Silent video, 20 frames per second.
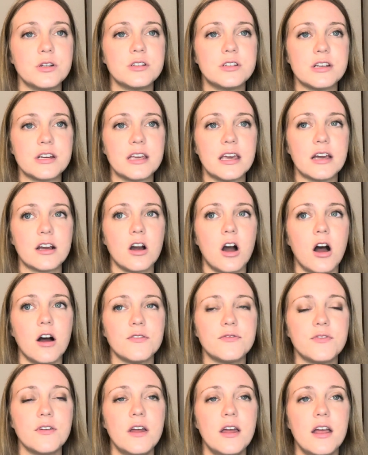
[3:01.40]
kick
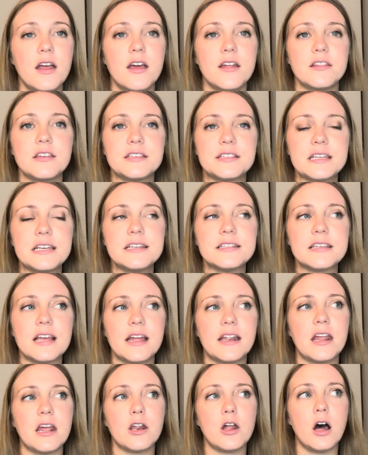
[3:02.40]
off the
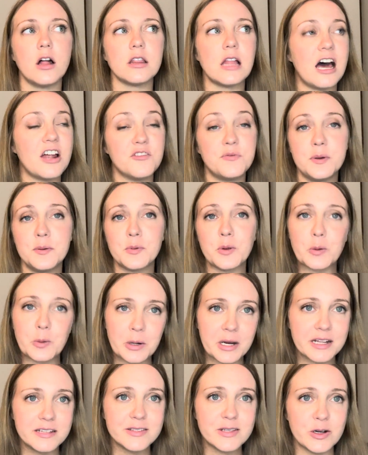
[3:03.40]
season, and a lot of people were
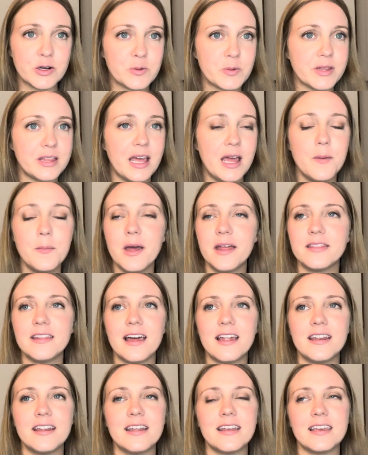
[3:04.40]
concerned with him, and
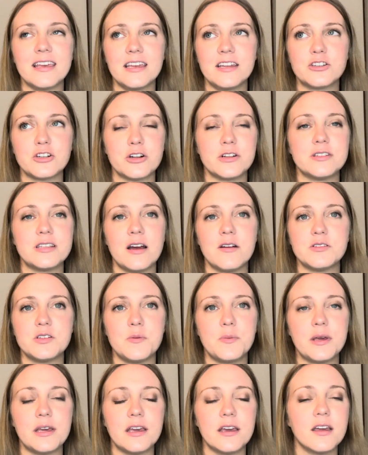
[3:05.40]
then he turns out to
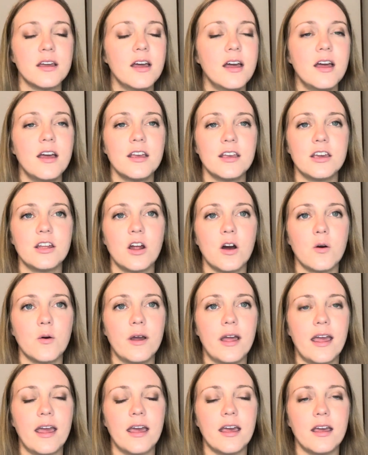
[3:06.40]
be,
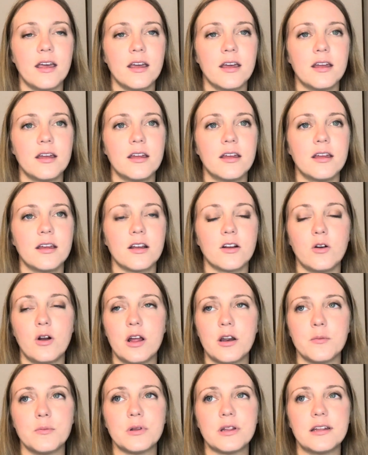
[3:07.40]
a
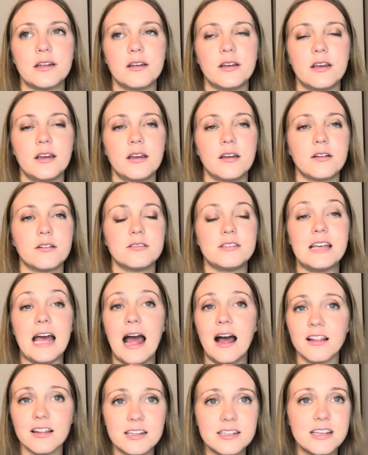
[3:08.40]
incredibly
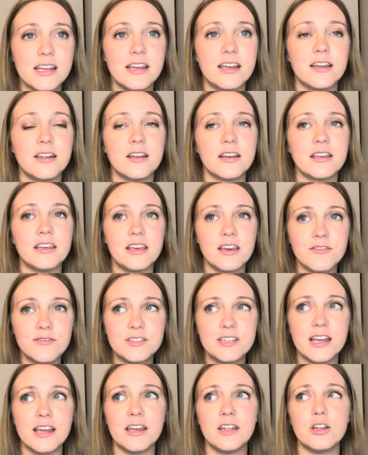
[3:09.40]
talented,
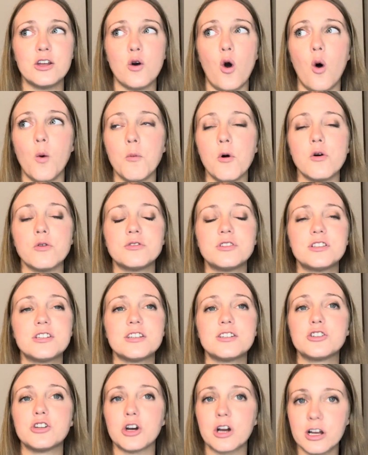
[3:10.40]
gifted,
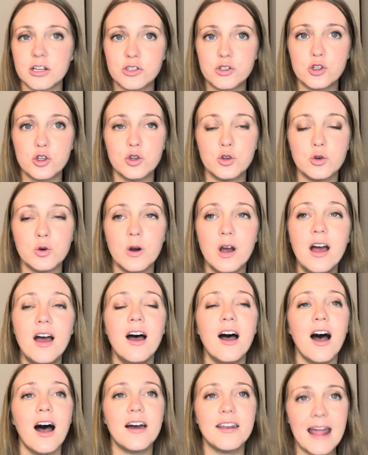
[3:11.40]
almost took us to
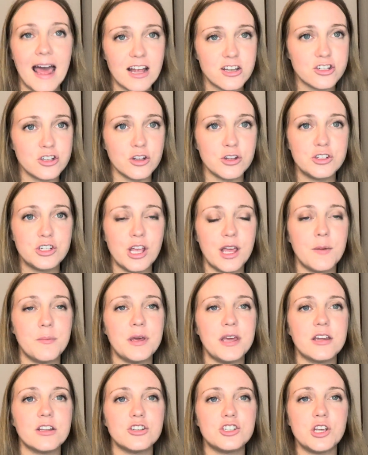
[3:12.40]
a national
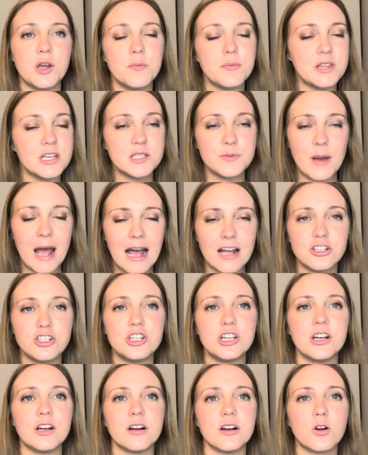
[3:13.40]
championship this
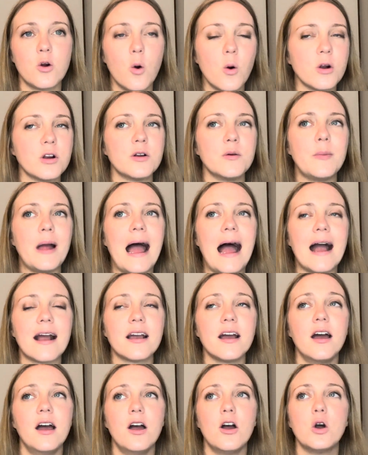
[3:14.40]
past year
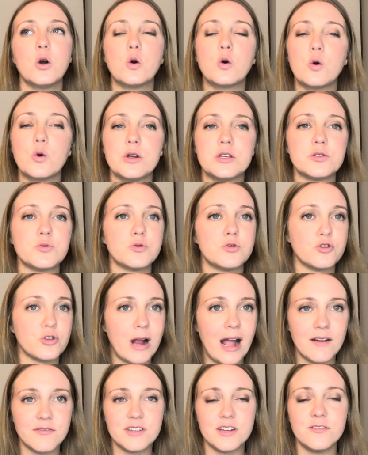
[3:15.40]
quarterback who is
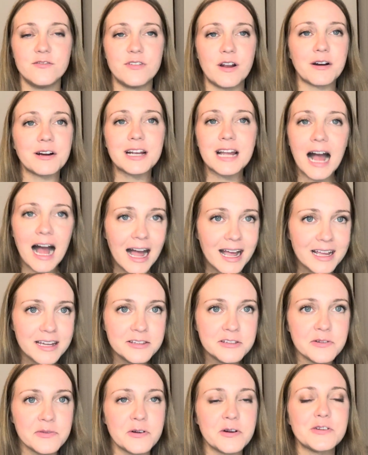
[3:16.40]
drafted very high in
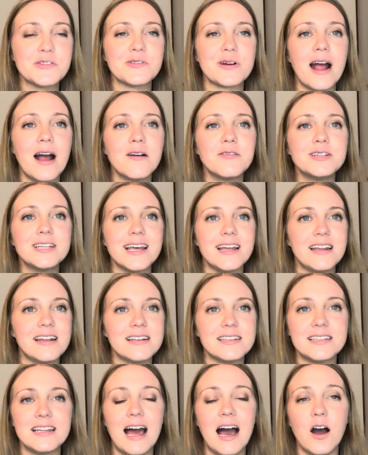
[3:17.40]
the first round and
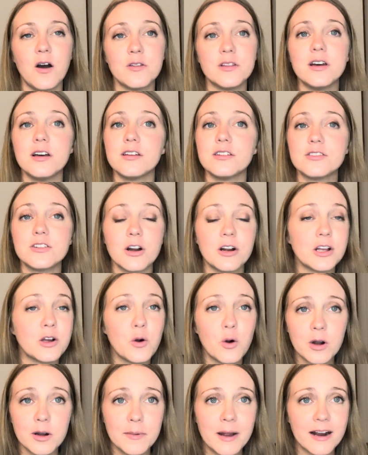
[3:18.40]
is now the starting
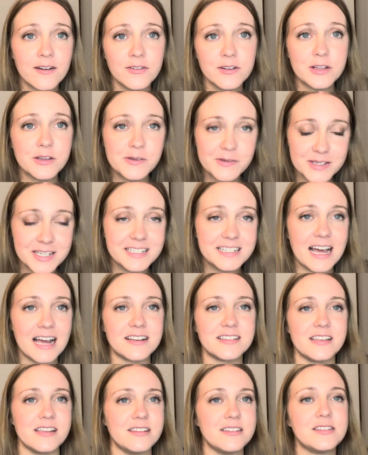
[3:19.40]
quarterback for the Houston
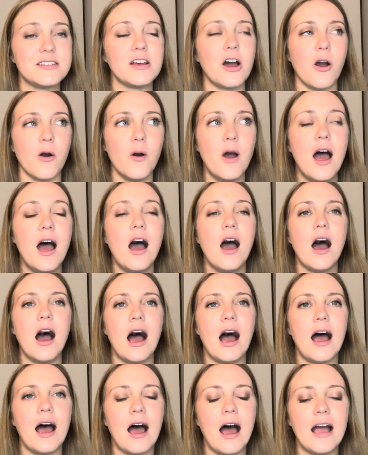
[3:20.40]
Texans. So
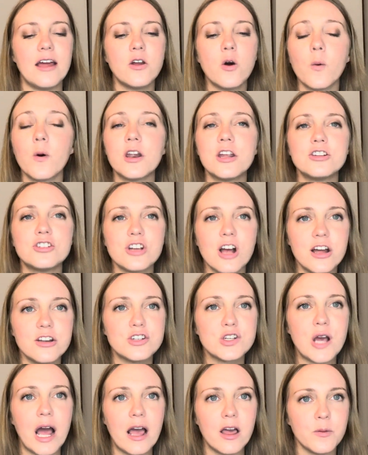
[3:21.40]
I don't want to
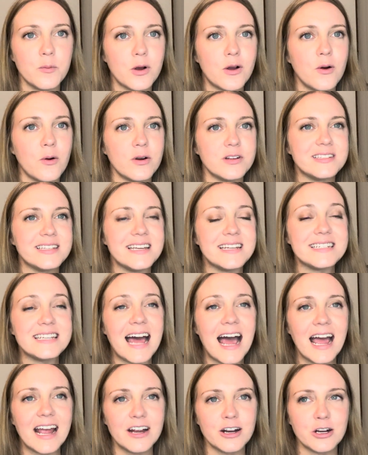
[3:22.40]
judge Kyle McCord's
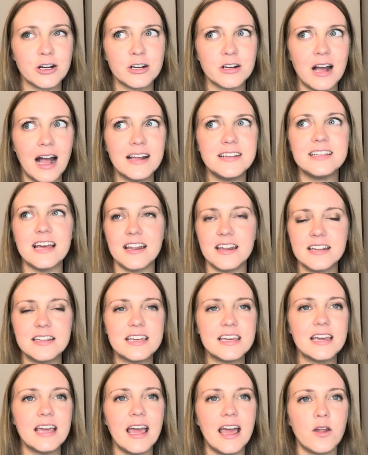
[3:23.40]
entire
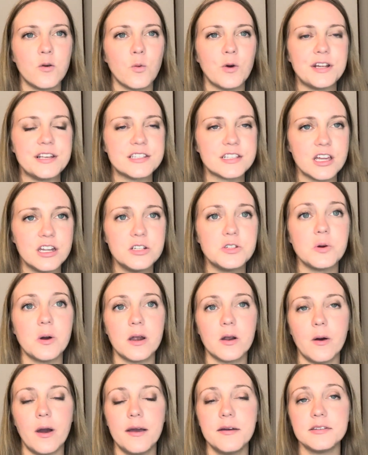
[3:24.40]
identity and what he's going to do at
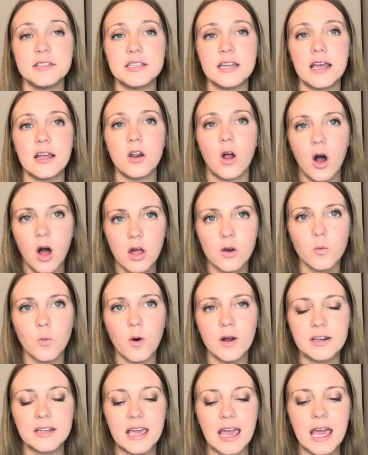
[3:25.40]
Ohio State on
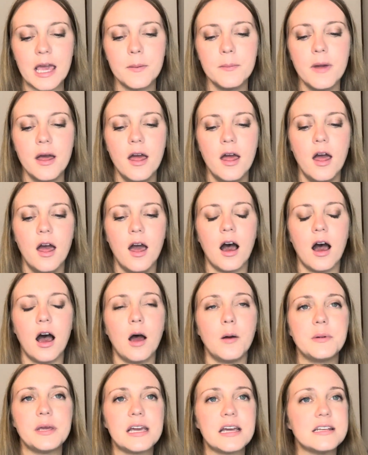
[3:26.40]
one game
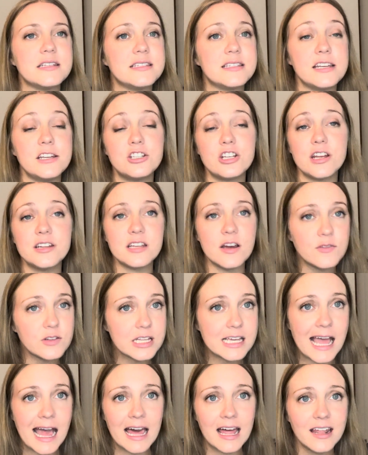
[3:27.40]
because CJ
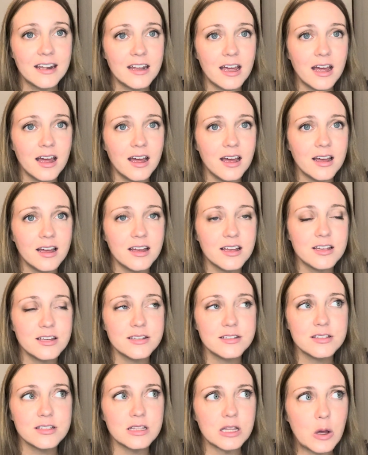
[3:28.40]
definitely had a
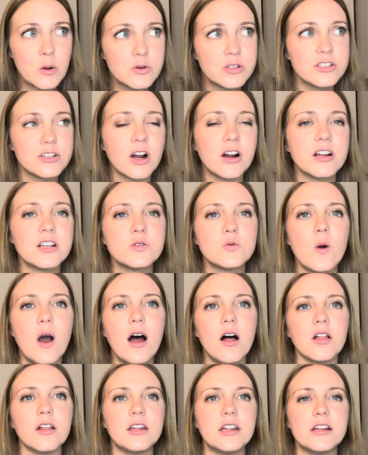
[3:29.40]
slow start as
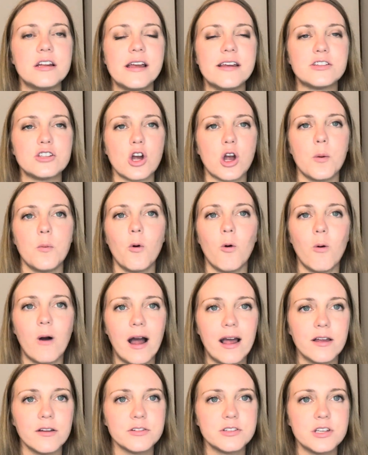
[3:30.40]
well, and it took him a
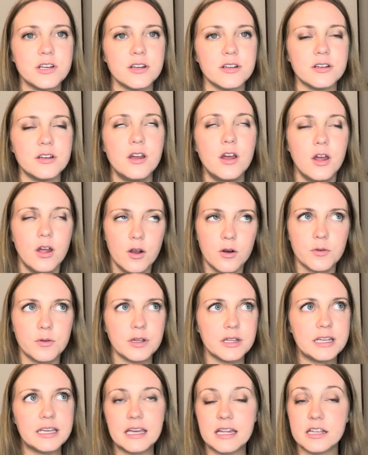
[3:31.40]
while to
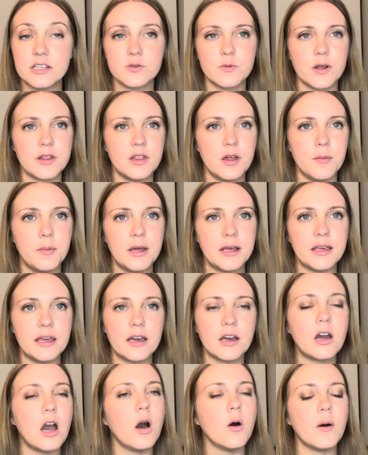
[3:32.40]
really get his rhythm and
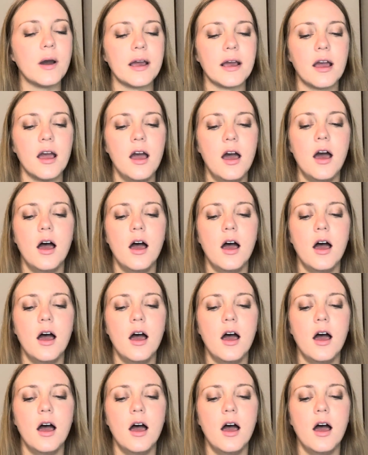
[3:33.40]
get going.